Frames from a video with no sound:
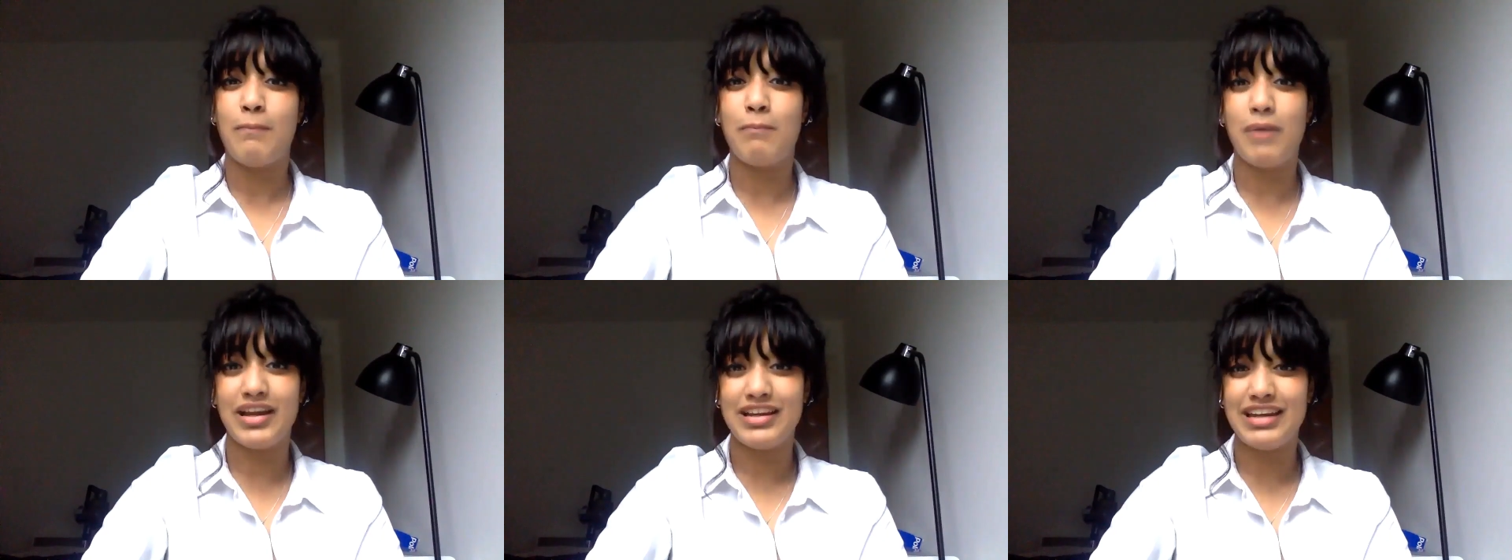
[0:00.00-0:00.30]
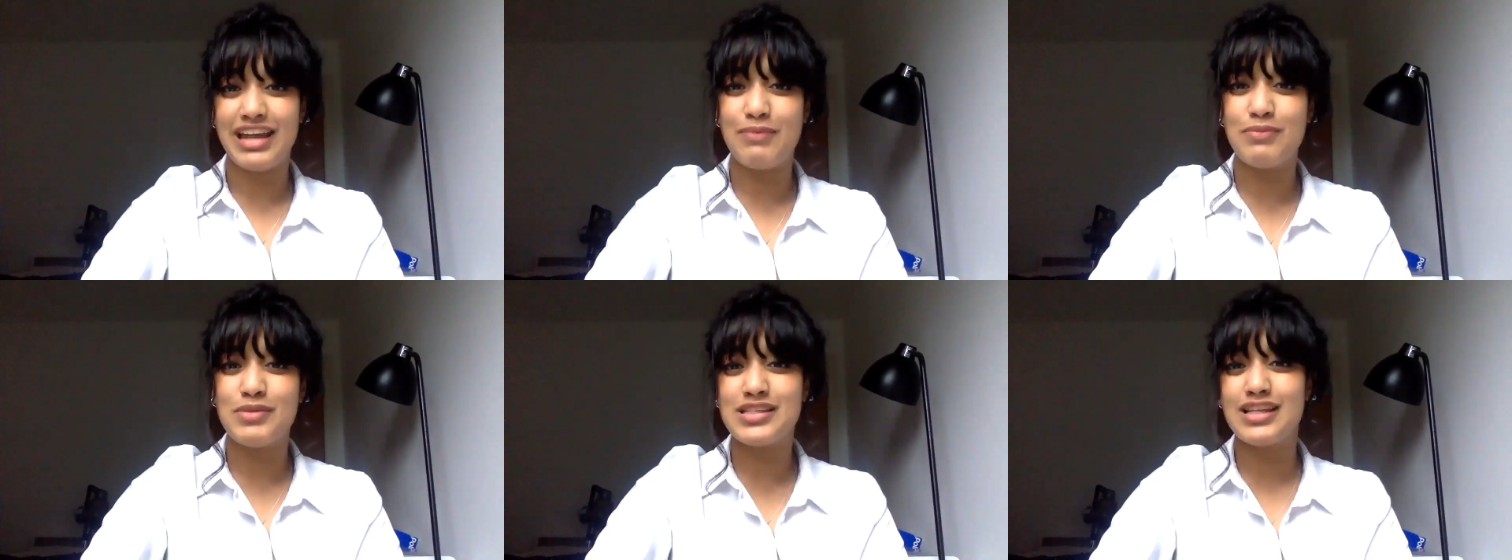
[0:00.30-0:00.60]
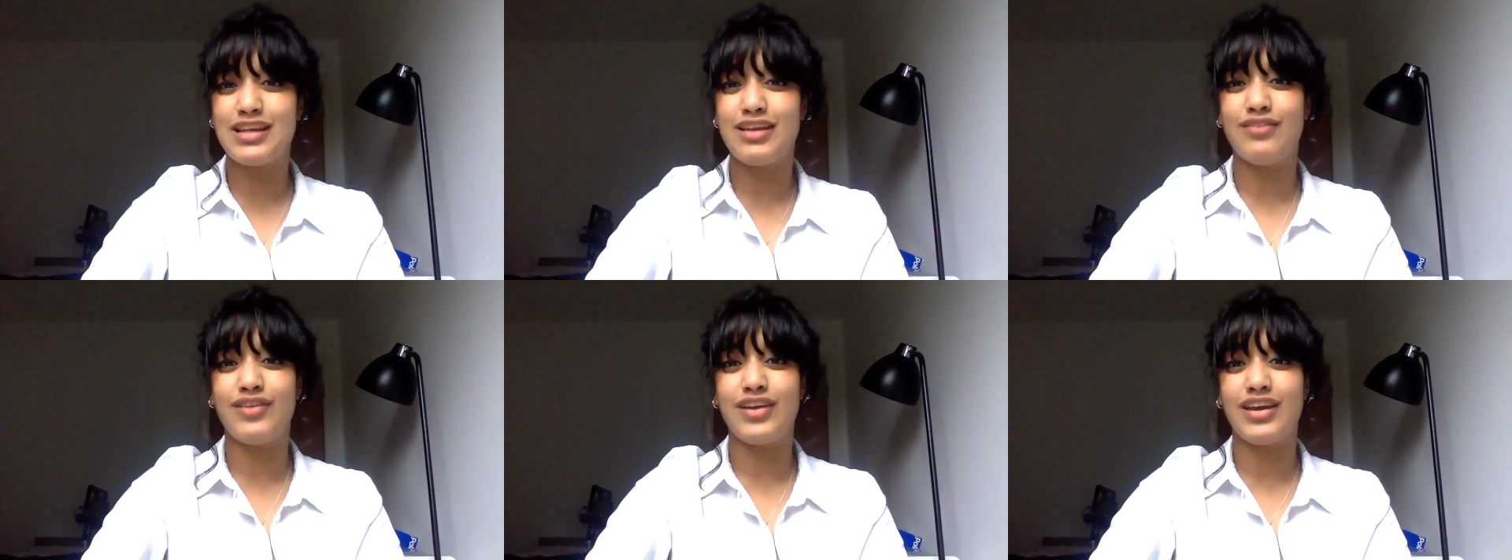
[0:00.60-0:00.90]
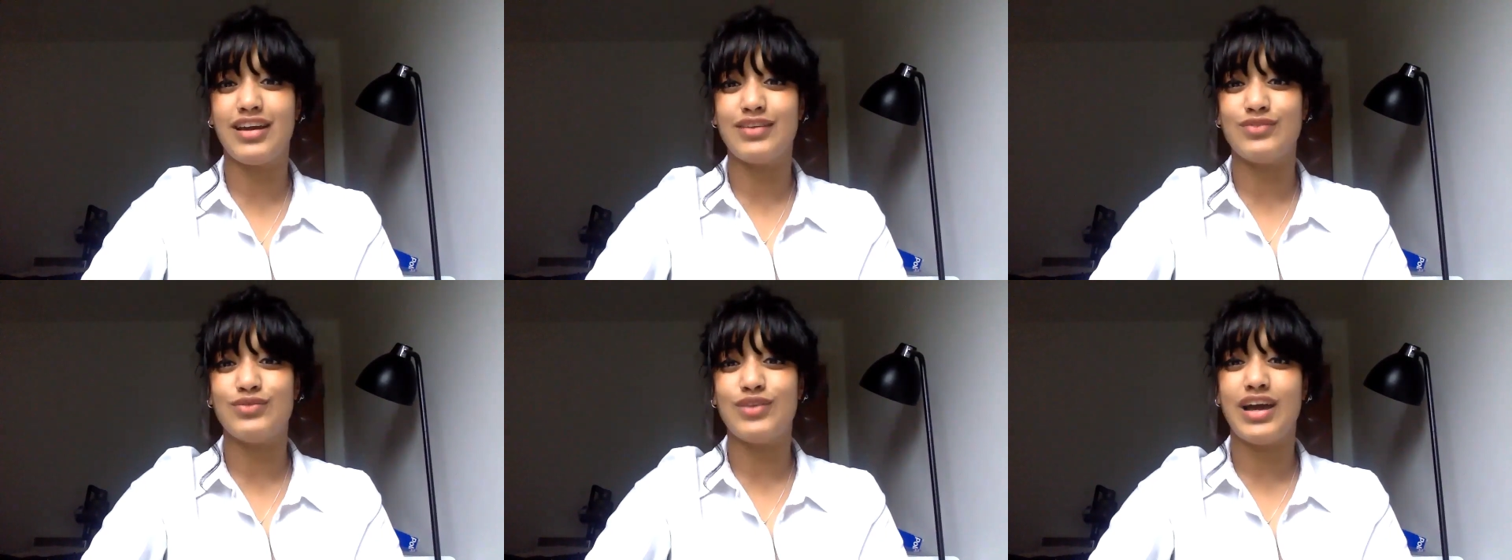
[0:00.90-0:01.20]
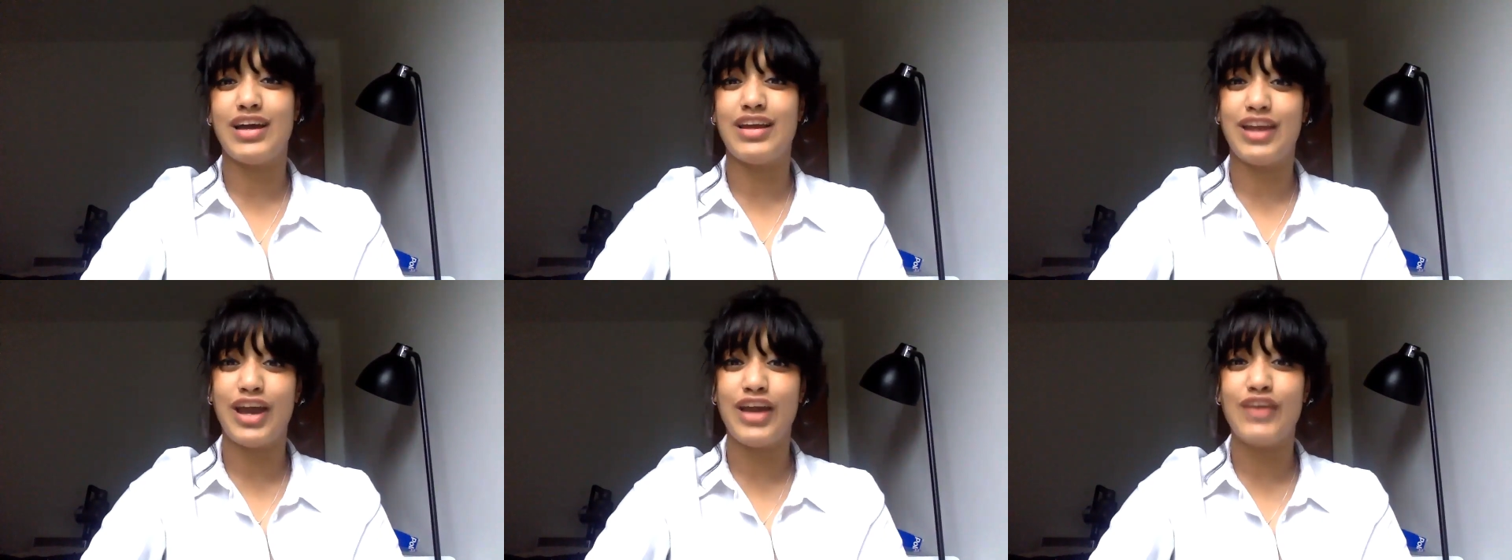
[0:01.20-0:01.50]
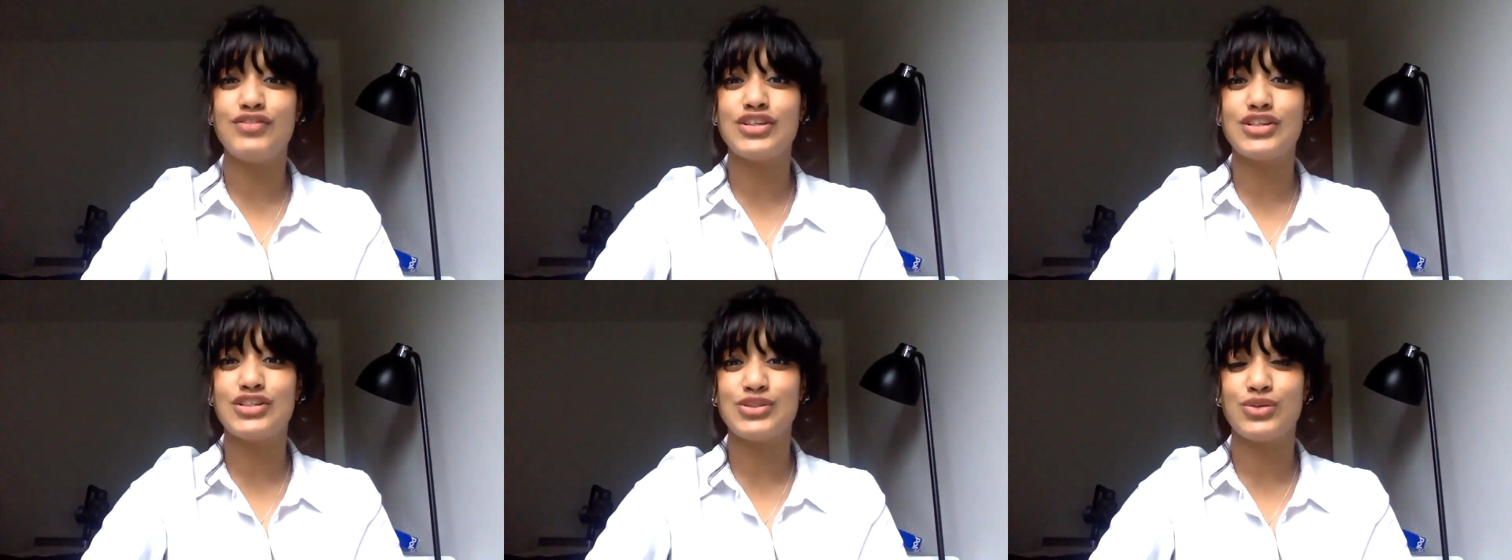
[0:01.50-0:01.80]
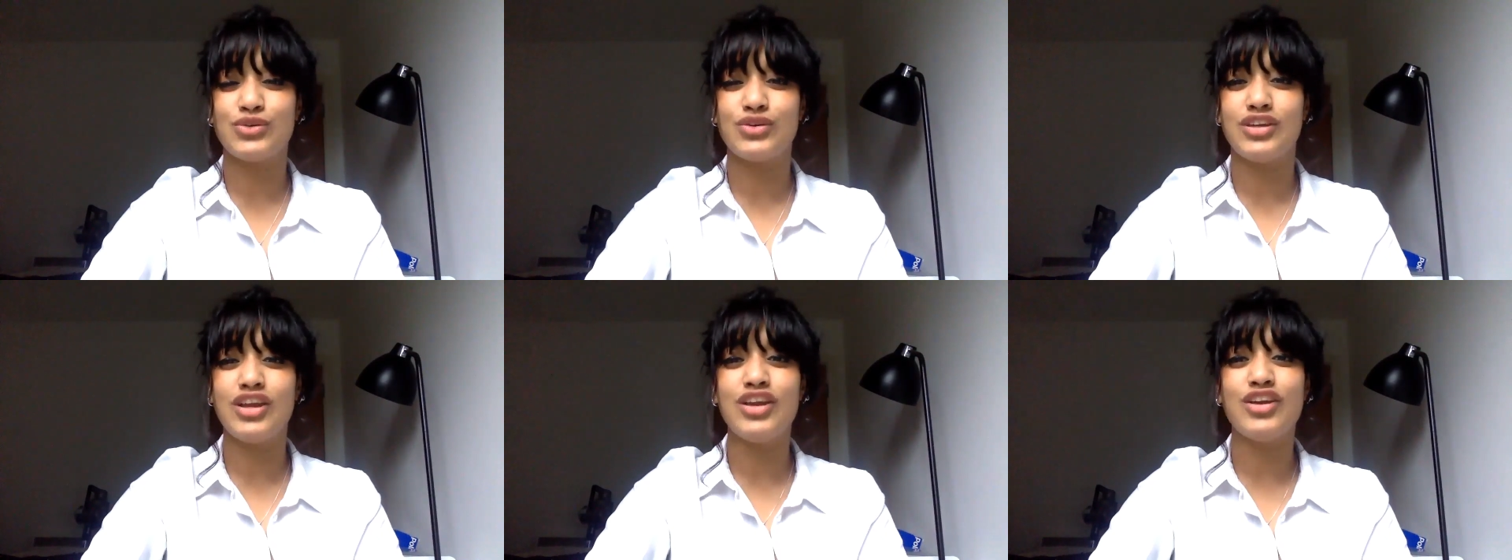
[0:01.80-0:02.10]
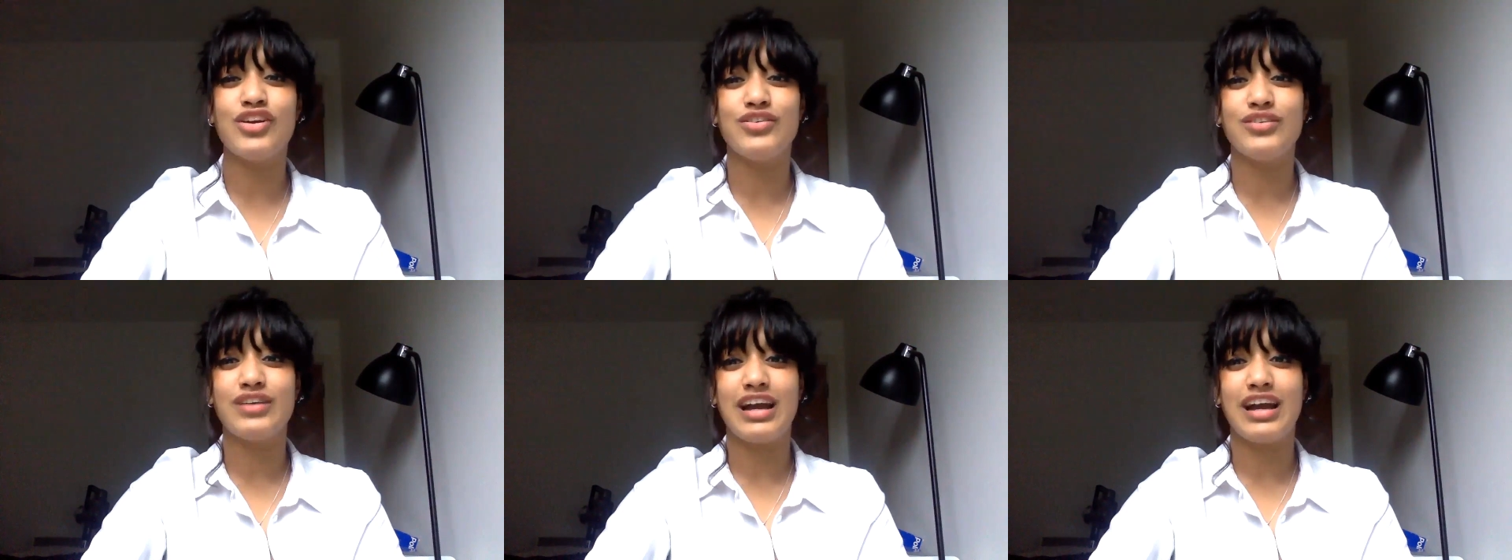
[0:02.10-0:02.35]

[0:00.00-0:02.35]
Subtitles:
My name is Olivia, and I've just taught you